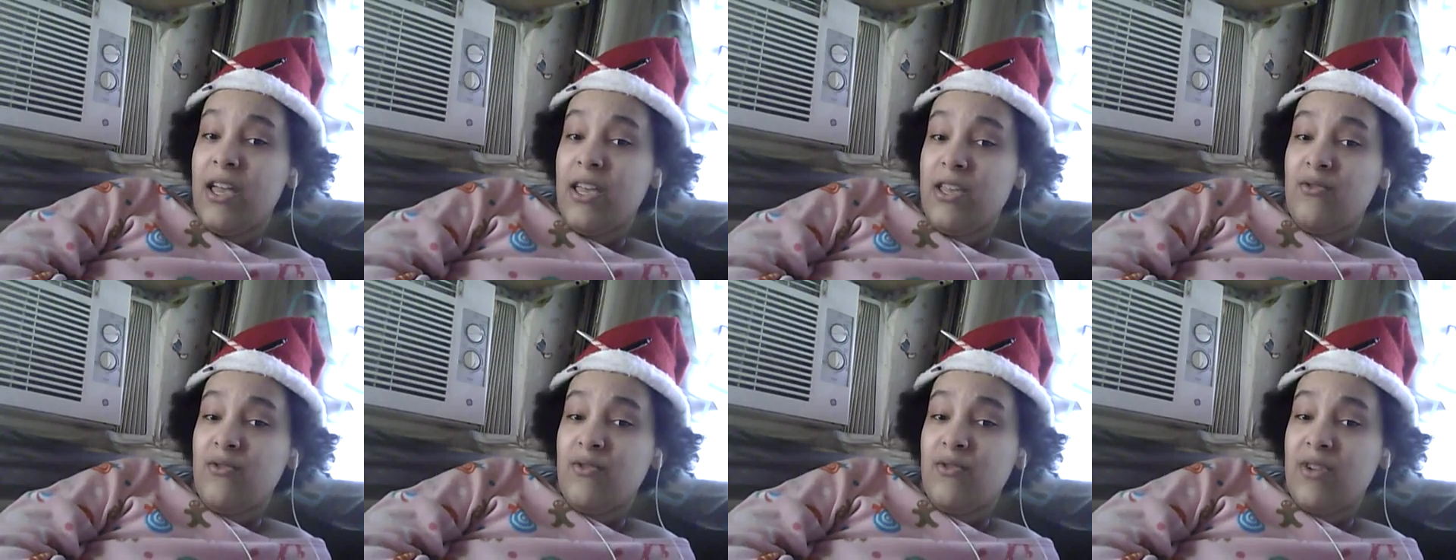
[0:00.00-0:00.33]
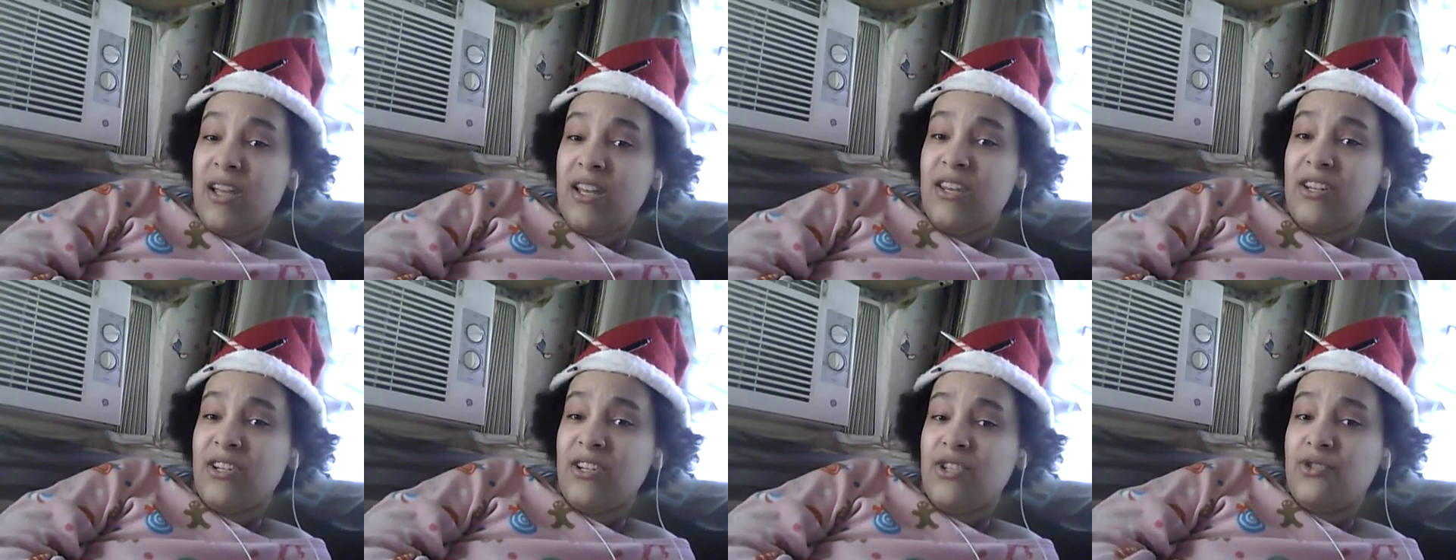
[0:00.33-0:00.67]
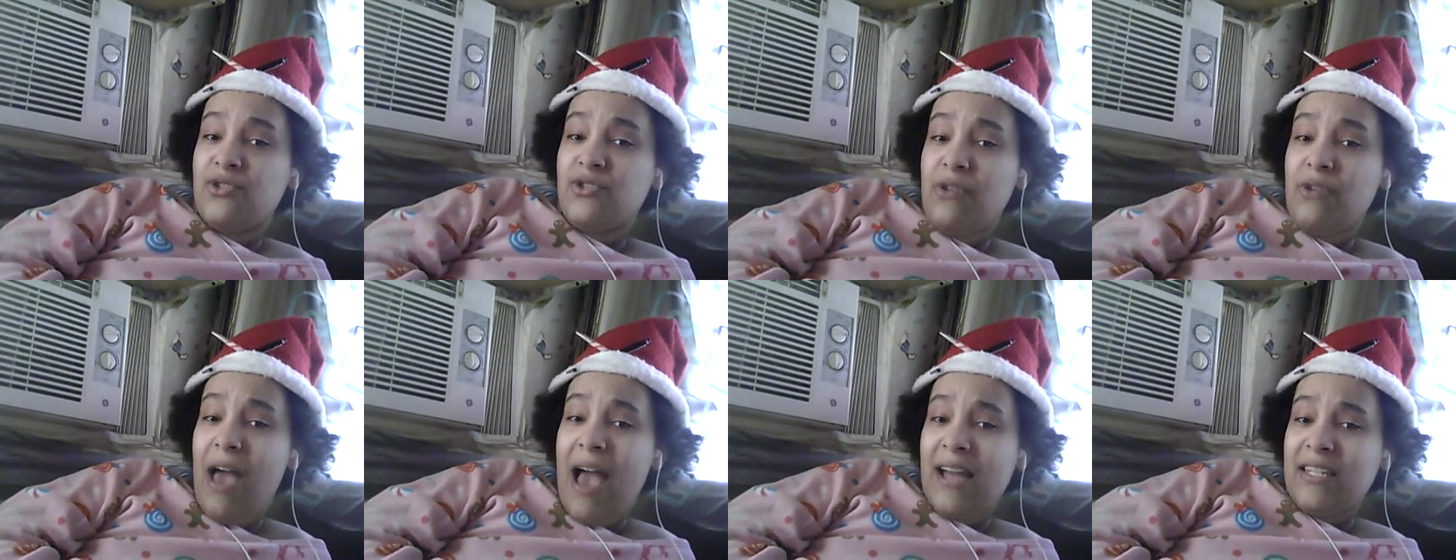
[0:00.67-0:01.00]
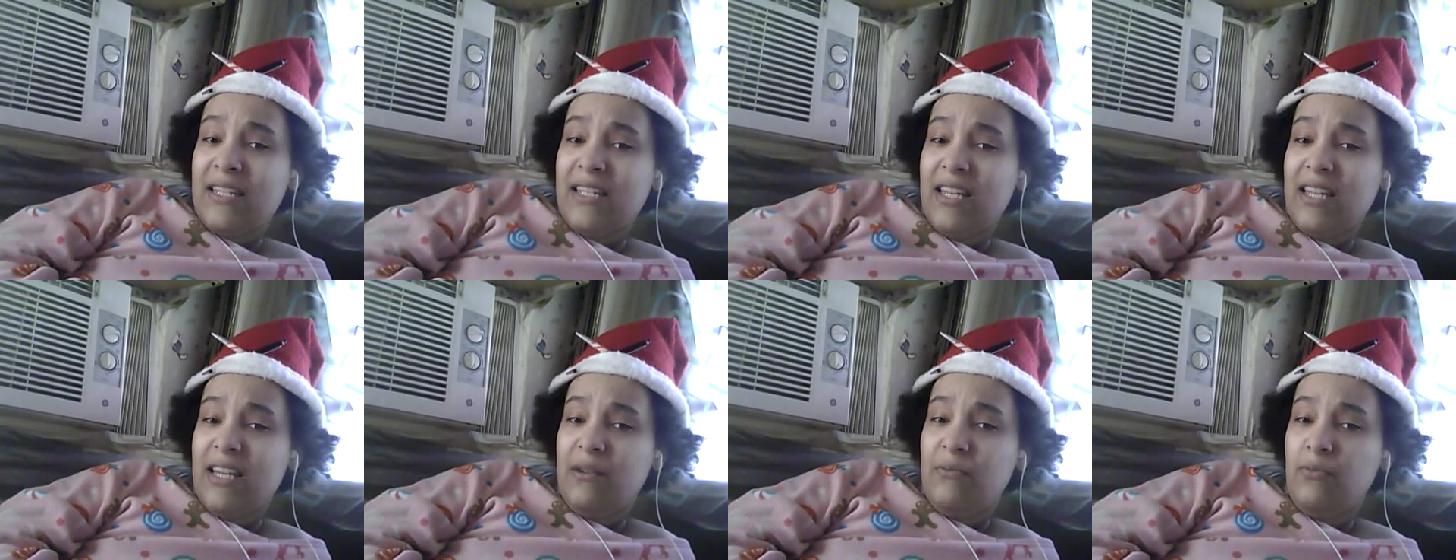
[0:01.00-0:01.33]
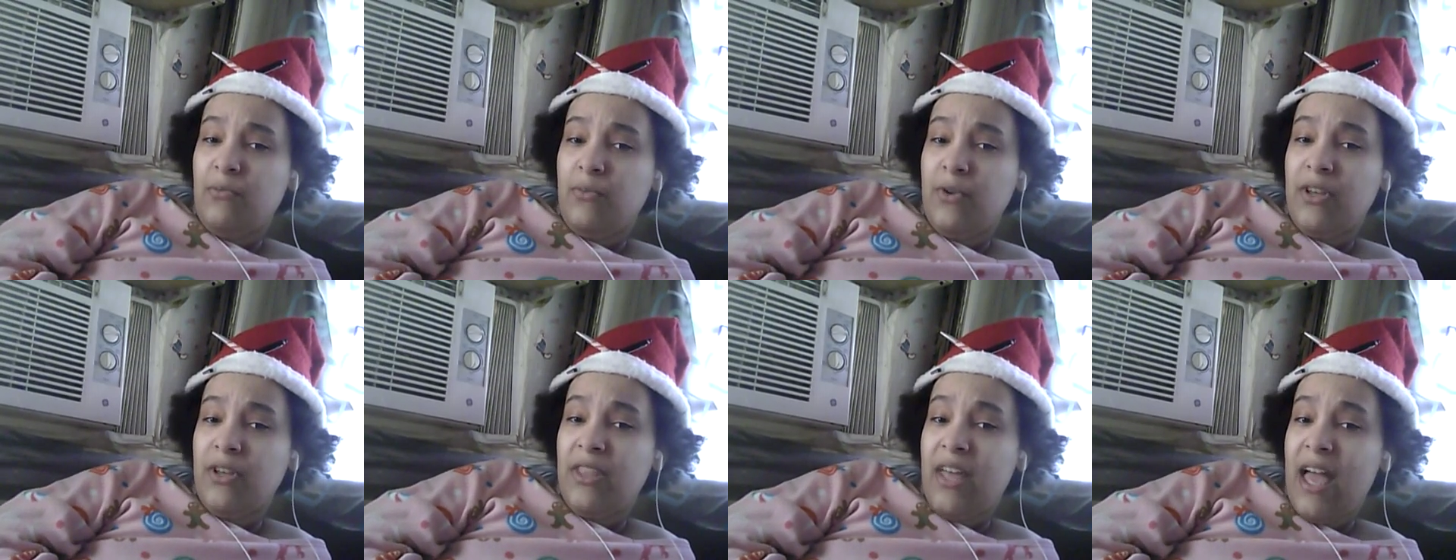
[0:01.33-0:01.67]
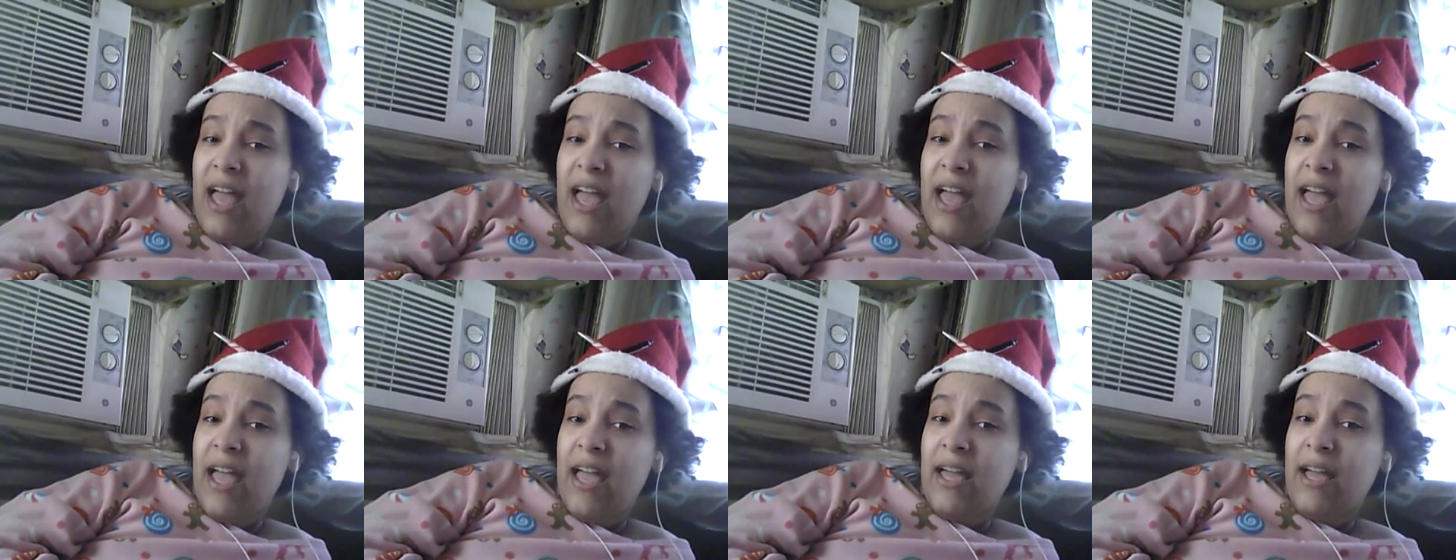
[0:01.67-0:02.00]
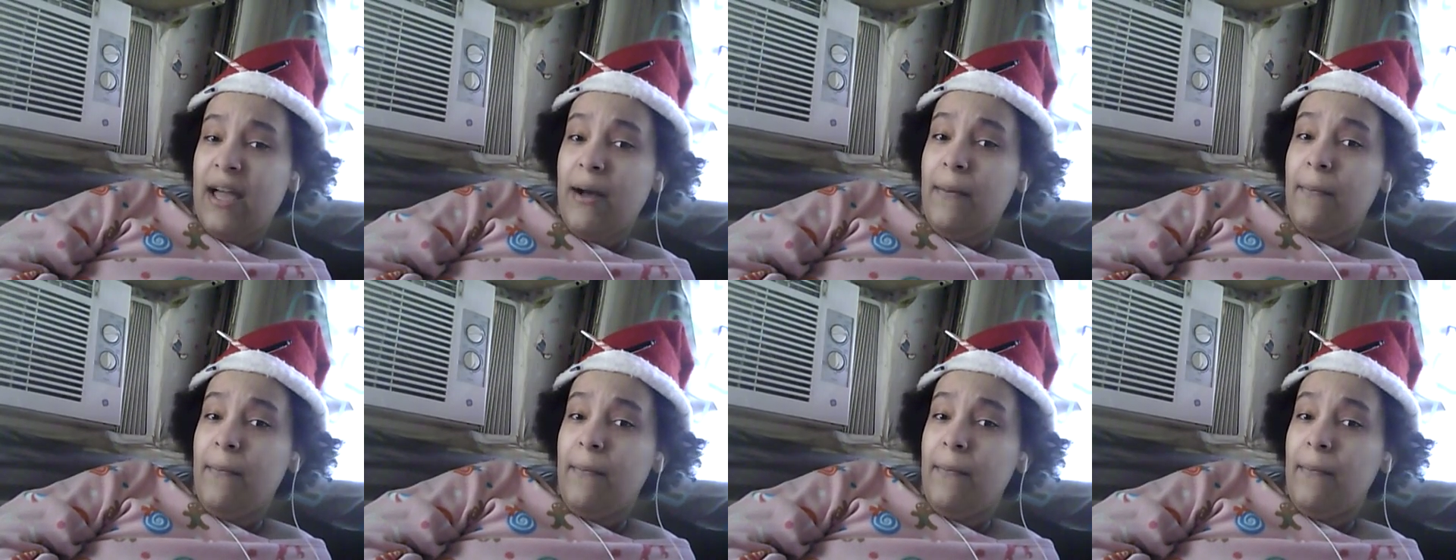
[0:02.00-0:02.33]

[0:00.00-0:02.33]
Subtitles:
you can distract him with a